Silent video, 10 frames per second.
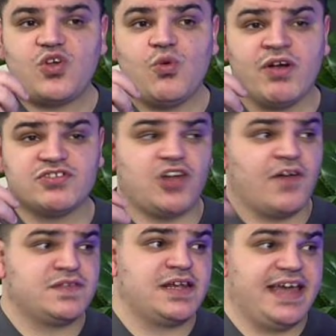Whereas an
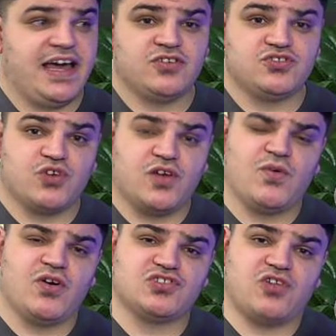offset account sort of
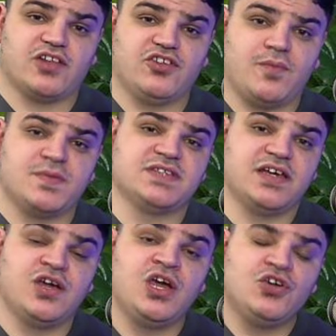works like the
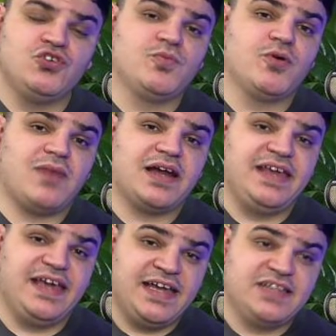opposite. You put
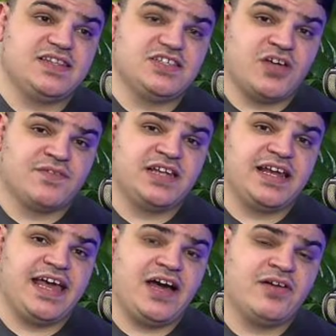money into this offset
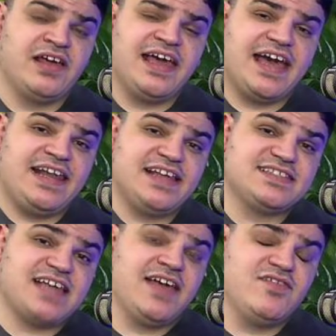account and it
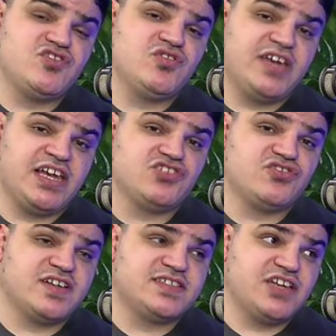saves you
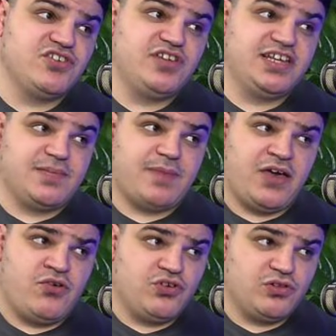interest that you need to pay on your